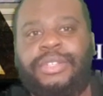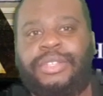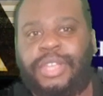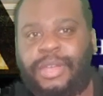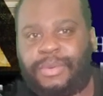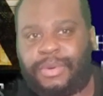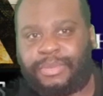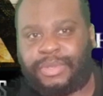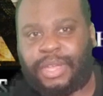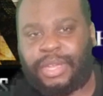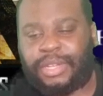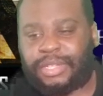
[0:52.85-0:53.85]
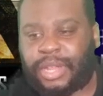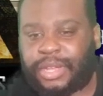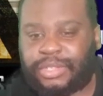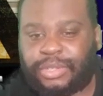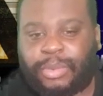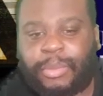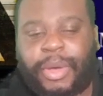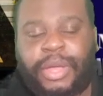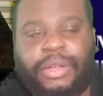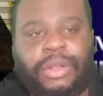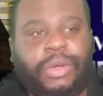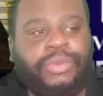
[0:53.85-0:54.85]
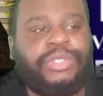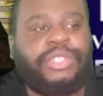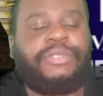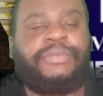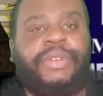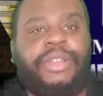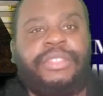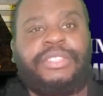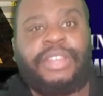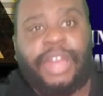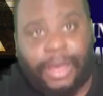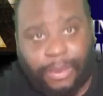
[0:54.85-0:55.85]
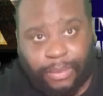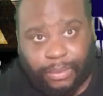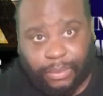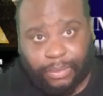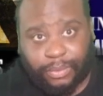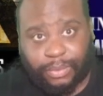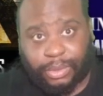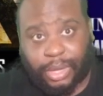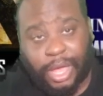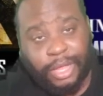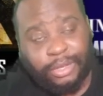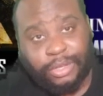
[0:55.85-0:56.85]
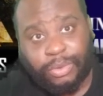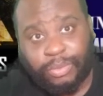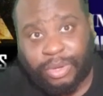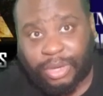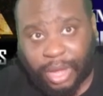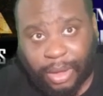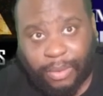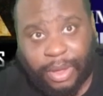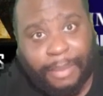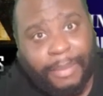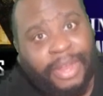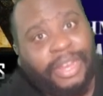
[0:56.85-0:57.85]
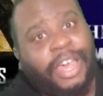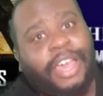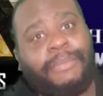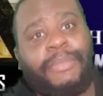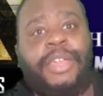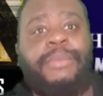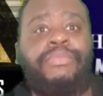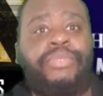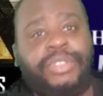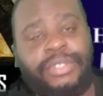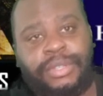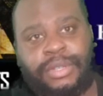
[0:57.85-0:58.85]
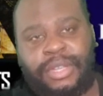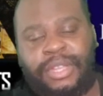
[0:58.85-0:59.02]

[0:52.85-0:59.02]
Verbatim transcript: Do you get what I'm saying? It's like some of my closest friends now that I deal with now, a man that I met in prison.